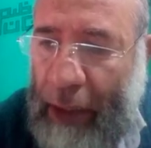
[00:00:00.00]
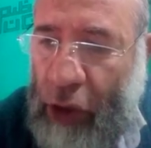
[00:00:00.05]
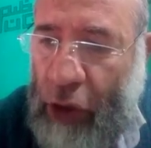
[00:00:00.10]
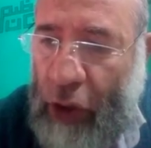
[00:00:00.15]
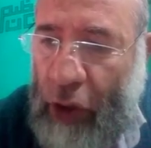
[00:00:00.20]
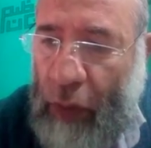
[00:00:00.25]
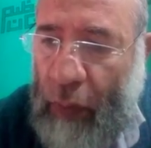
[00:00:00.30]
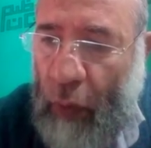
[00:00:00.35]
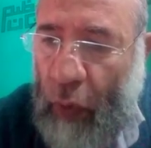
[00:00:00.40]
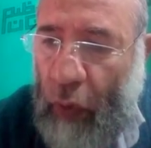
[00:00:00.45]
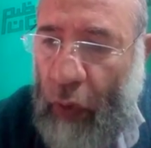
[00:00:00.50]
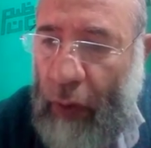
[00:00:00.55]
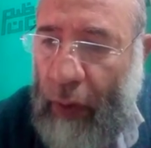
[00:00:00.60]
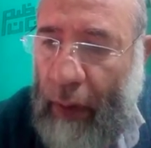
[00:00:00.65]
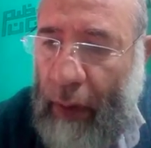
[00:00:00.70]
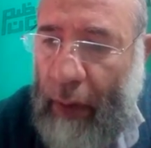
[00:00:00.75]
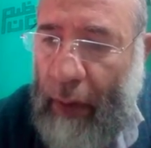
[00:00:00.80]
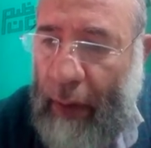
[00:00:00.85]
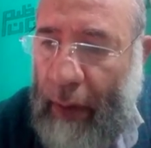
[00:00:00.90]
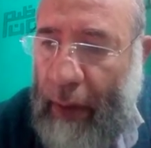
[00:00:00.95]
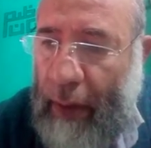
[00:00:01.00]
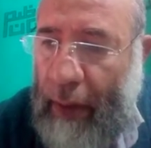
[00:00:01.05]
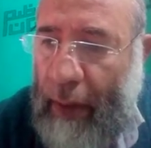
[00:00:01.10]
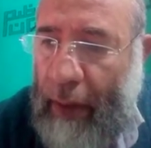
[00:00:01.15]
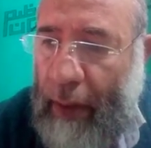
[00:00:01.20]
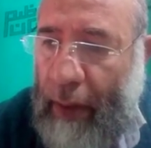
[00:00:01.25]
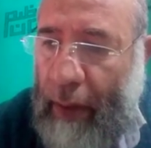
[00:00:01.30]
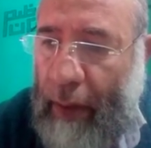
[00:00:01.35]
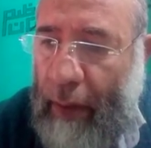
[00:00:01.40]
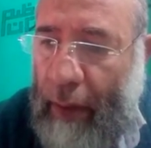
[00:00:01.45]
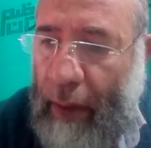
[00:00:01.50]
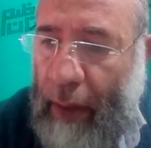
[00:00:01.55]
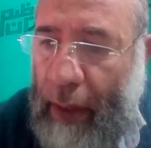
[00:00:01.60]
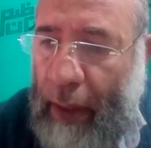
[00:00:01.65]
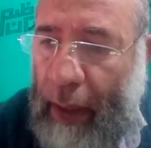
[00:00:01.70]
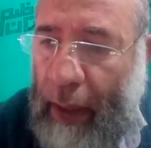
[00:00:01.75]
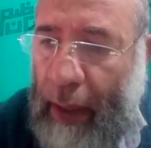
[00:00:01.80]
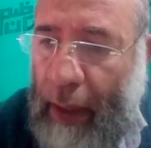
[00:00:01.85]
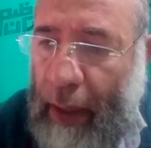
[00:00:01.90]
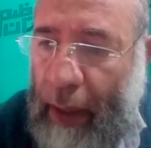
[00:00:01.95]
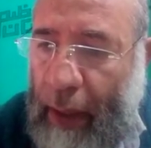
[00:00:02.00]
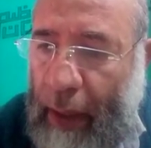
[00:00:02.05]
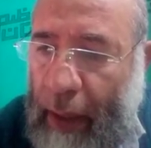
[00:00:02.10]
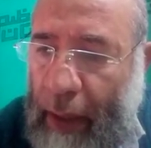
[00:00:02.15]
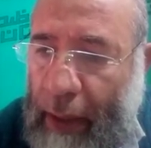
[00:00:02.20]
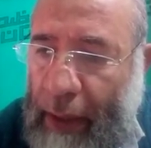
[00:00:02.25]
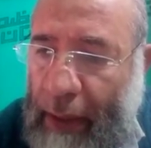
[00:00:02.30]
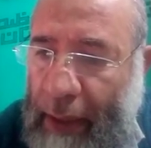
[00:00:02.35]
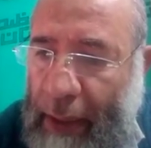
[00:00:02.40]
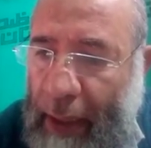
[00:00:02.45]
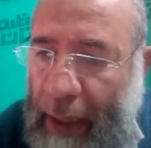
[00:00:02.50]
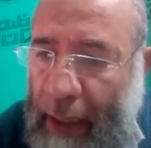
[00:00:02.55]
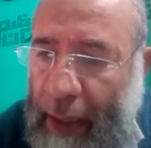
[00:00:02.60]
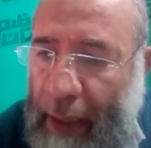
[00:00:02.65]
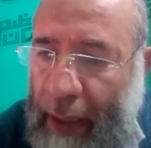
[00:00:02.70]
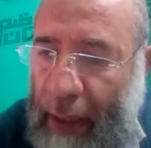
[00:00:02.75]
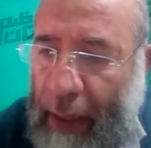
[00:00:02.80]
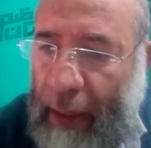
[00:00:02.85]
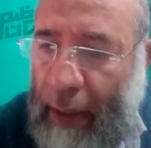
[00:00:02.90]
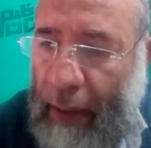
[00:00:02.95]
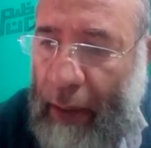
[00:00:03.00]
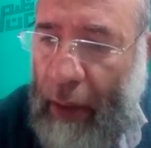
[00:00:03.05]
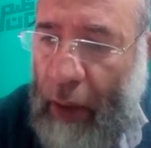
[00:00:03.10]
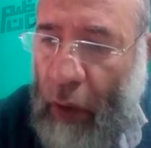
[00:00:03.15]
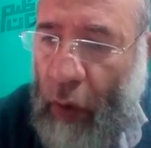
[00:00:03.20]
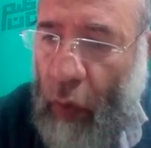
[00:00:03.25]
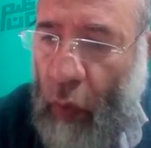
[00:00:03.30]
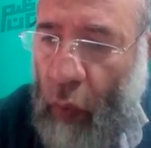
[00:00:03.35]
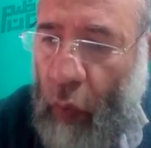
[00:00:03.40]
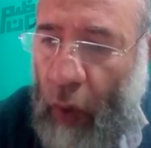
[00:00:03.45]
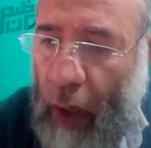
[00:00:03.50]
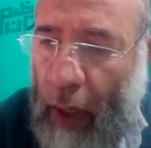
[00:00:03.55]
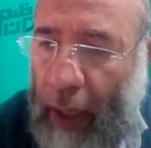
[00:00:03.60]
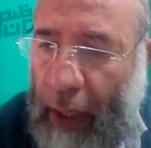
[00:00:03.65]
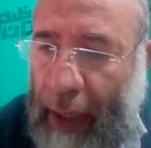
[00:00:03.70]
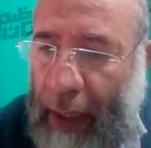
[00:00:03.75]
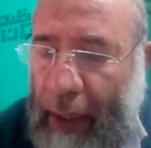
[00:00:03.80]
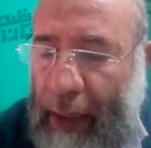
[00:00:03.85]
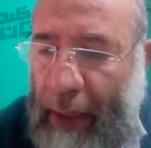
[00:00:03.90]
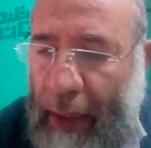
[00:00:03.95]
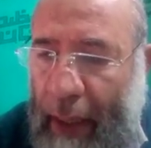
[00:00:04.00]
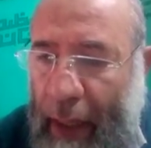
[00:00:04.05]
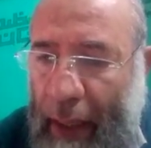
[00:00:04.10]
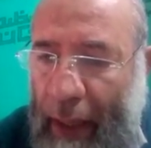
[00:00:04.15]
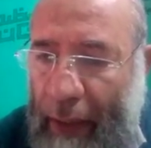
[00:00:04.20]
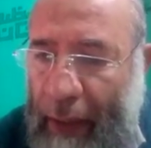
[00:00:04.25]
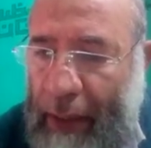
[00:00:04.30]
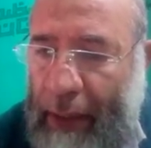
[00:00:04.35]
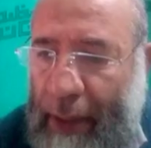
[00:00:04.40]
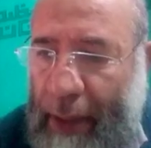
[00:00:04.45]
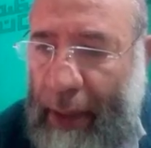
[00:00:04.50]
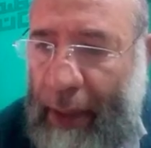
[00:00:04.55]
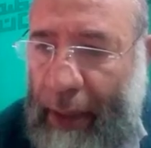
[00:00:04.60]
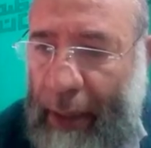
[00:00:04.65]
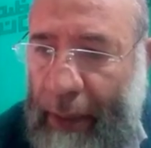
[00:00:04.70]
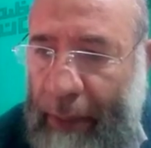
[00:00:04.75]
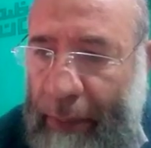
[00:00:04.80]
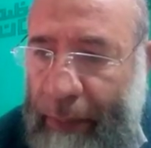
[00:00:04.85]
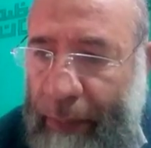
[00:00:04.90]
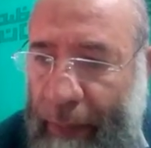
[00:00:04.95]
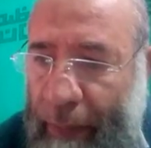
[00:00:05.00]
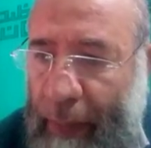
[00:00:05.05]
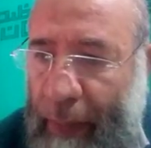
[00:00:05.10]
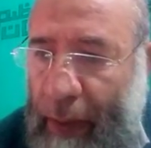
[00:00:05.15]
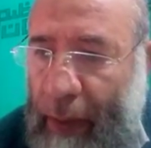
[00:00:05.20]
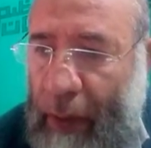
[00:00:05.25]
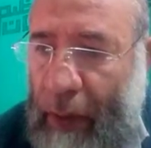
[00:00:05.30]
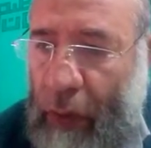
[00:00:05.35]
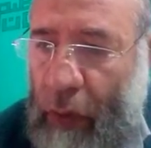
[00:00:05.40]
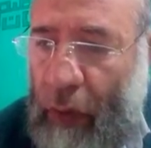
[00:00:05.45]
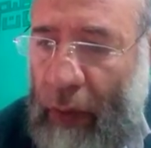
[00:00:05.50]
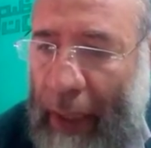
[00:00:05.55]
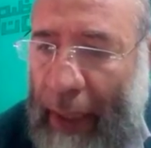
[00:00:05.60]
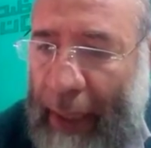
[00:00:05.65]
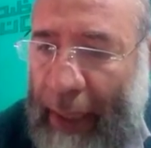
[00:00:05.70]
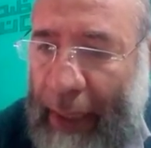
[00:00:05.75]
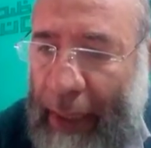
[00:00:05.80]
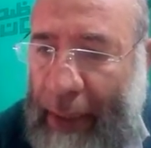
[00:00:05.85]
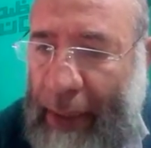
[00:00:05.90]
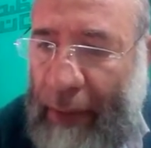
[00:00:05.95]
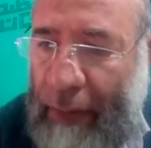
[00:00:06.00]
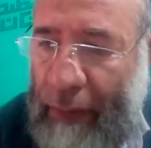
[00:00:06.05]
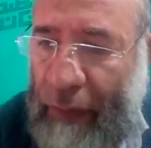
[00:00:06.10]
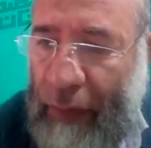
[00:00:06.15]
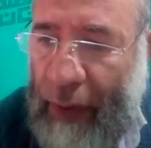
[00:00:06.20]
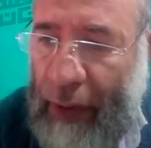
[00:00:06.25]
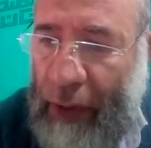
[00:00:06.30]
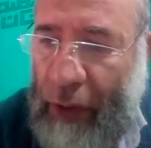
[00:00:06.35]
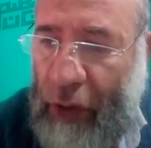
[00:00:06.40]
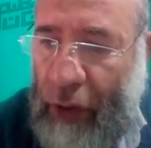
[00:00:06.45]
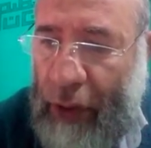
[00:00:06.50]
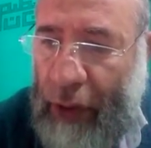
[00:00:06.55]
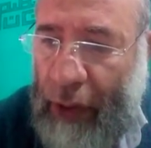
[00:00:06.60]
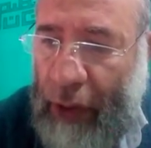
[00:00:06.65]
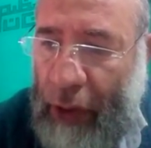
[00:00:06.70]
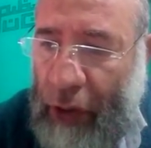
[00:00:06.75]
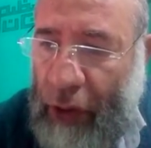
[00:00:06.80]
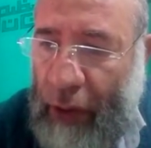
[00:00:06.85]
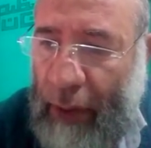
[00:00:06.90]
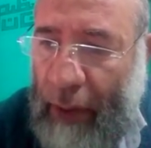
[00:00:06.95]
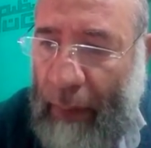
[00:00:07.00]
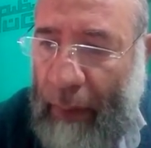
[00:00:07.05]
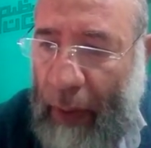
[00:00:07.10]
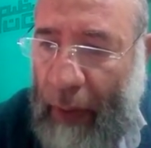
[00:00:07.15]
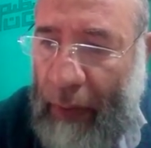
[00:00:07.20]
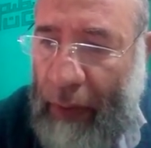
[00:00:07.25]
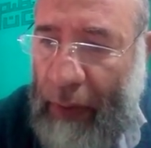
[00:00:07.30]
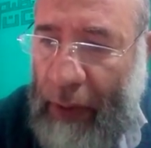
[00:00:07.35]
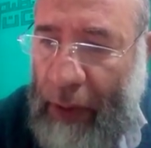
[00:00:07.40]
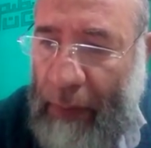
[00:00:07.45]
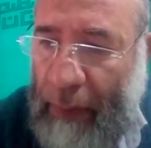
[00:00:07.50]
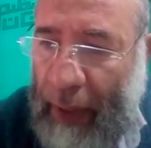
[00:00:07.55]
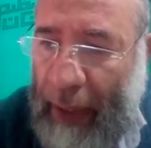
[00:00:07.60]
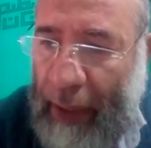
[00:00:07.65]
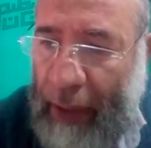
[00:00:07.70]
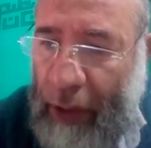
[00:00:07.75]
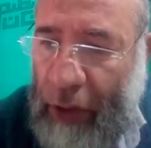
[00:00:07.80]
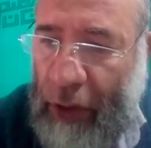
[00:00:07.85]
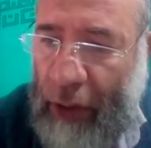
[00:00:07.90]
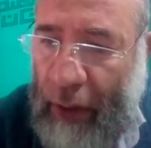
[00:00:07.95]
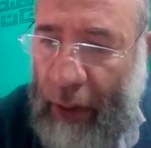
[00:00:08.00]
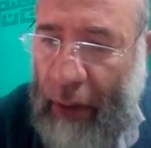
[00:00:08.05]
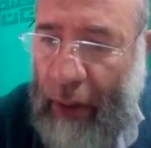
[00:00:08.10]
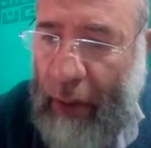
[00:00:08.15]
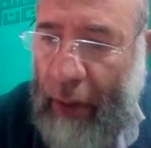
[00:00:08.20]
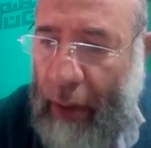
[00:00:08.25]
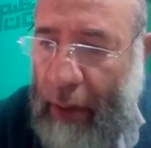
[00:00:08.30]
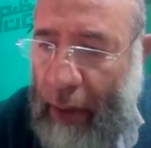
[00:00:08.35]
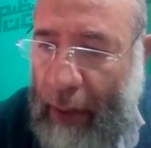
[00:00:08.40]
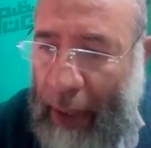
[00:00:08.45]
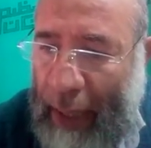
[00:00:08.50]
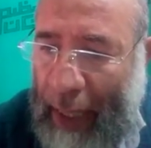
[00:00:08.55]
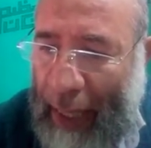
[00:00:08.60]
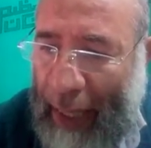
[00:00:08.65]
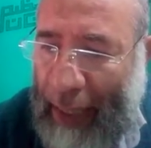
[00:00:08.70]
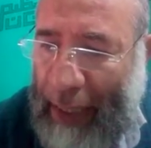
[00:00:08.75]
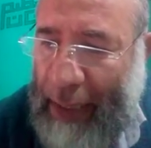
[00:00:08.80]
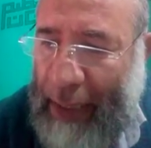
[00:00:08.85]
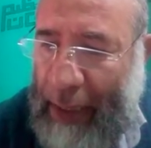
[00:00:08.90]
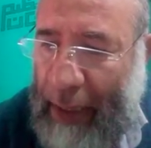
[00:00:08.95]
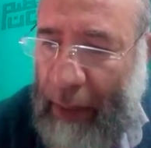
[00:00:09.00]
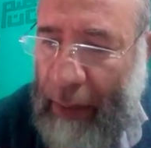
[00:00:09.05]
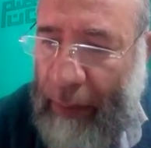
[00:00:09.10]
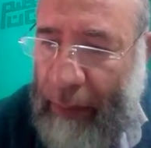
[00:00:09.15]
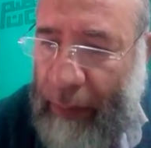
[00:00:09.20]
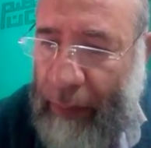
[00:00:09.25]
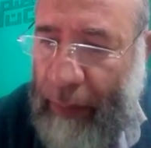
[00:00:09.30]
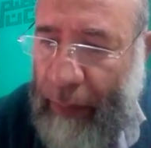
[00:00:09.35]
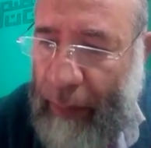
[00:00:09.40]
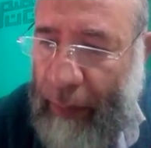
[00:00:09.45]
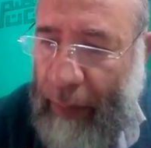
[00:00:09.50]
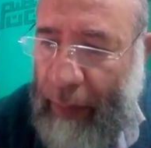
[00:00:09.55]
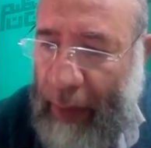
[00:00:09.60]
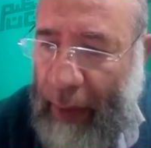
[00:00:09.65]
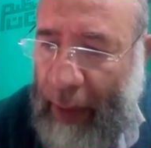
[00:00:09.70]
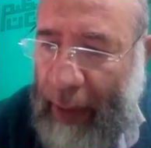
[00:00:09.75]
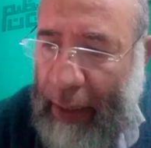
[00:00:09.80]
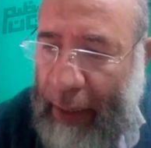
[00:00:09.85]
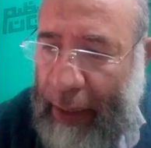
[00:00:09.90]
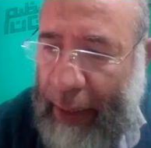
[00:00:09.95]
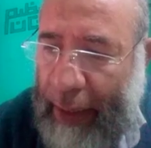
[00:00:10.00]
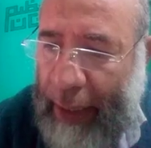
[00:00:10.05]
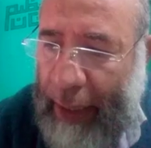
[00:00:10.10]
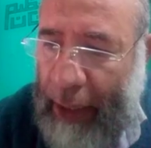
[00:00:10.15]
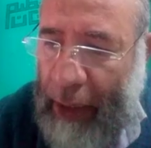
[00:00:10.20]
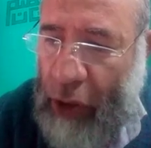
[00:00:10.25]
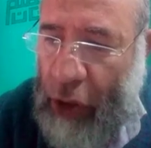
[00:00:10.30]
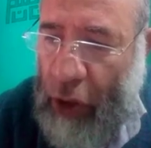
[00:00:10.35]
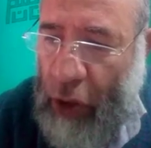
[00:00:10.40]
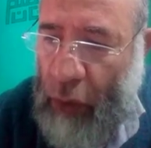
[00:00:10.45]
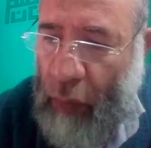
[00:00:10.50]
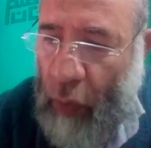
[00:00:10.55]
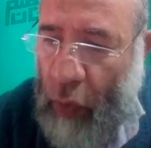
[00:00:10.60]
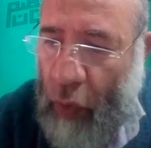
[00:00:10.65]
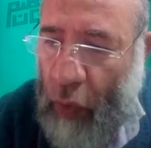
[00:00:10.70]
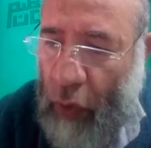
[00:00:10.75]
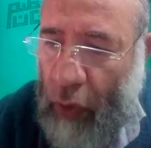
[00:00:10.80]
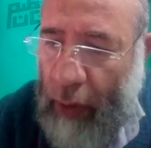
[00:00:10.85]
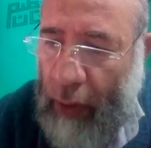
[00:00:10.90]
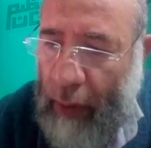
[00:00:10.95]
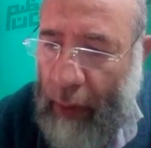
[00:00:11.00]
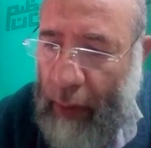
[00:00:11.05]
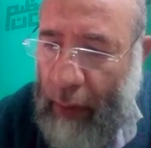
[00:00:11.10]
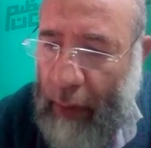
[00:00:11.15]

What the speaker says: small in circle, Y in another circle. You can get first generation about this marriage. X H small,